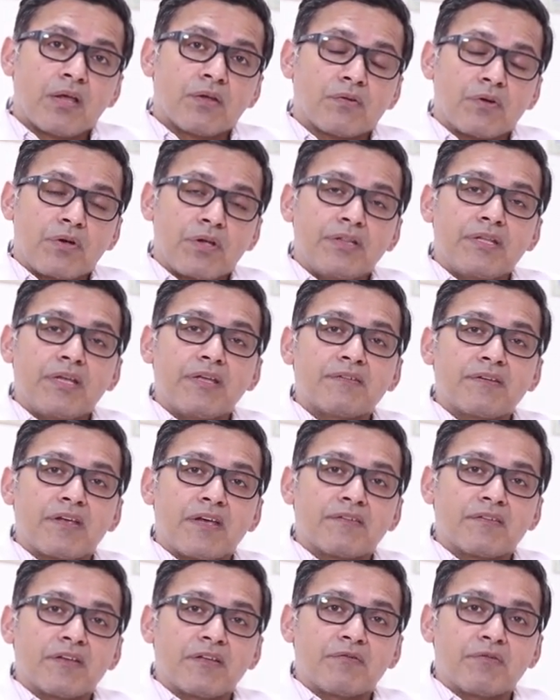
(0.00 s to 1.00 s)
So in these
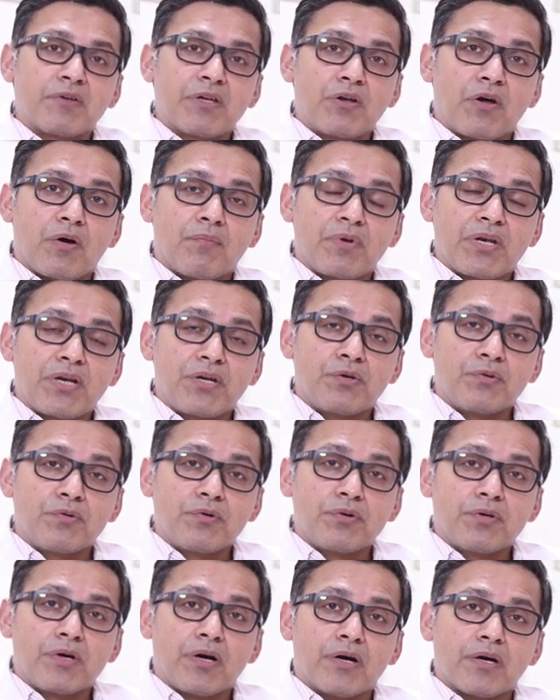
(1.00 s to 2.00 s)
cases, we normally
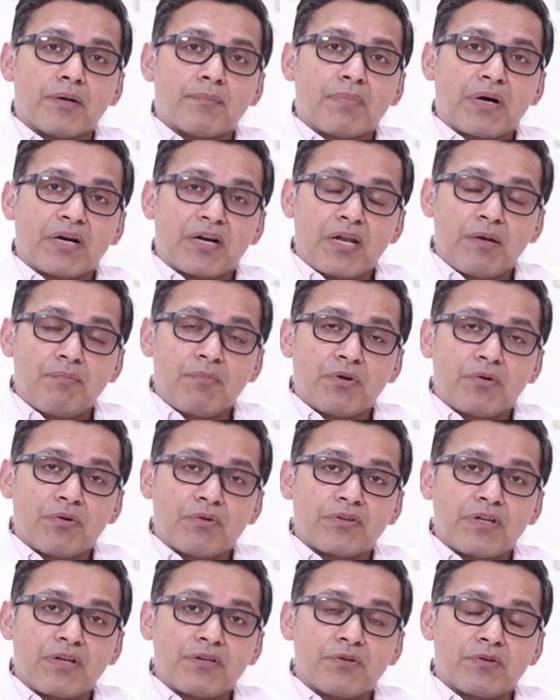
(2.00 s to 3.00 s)
do buccal
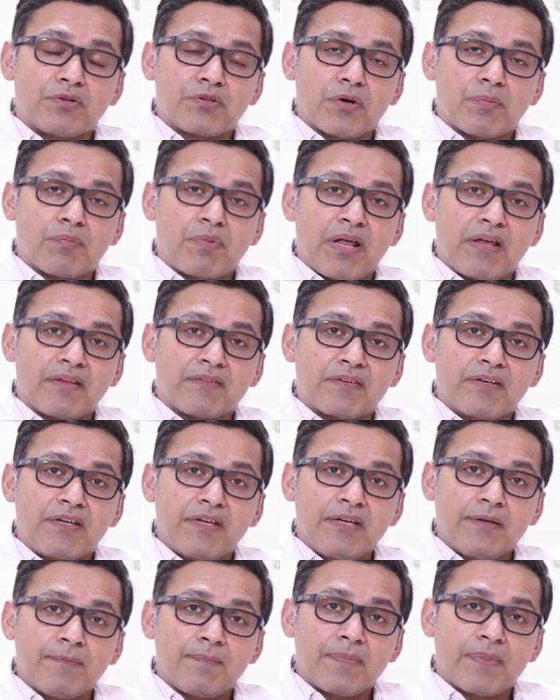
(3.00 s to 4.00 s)
mucosa
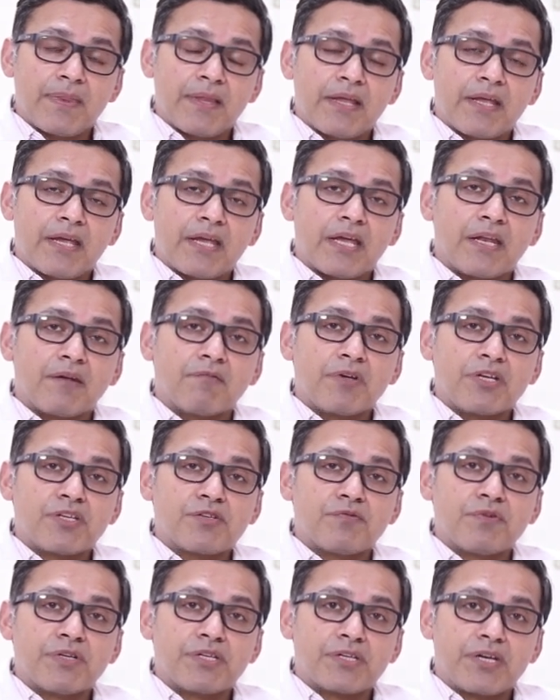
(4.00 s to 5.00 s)
urethroplasty, in
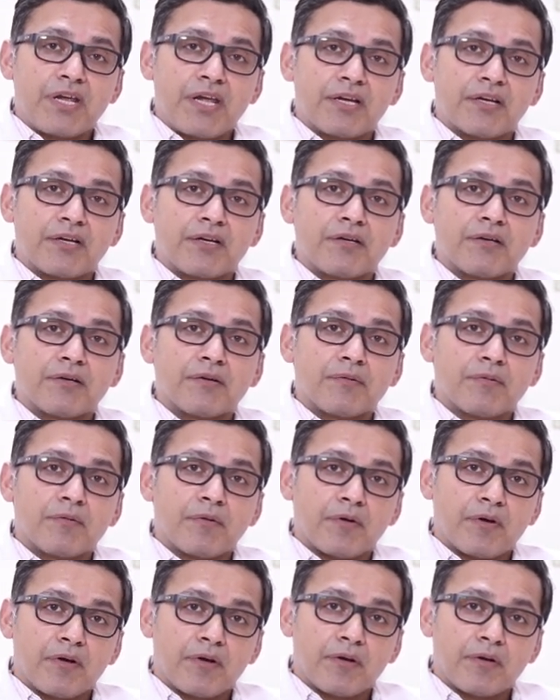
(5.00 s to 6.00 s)
which we take
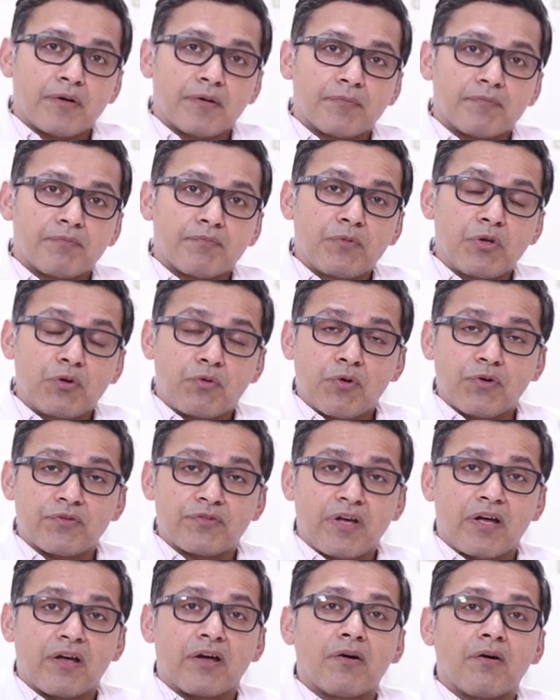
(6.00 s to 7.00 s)

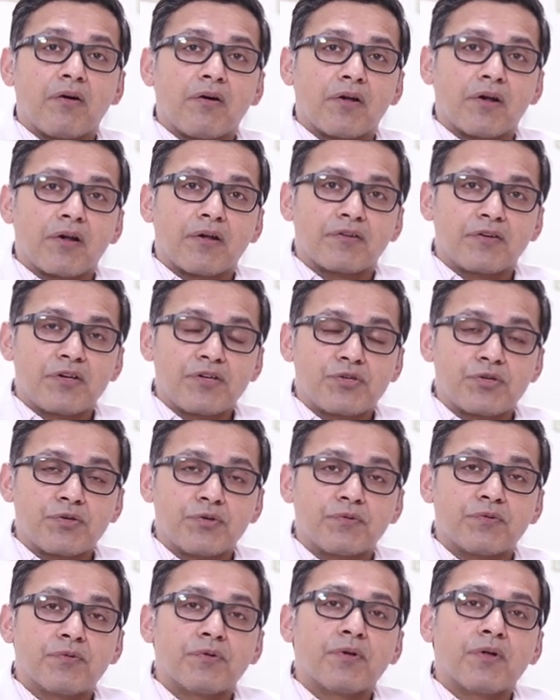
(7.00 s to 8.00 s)
mucosa or a
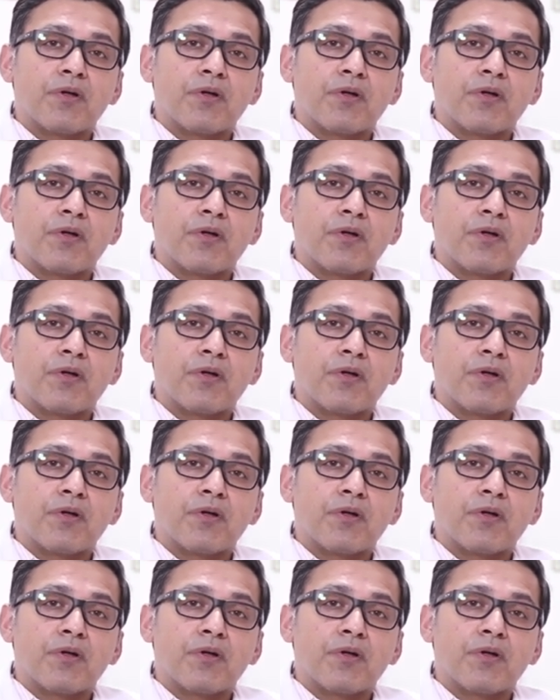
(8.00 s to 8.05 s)
tissue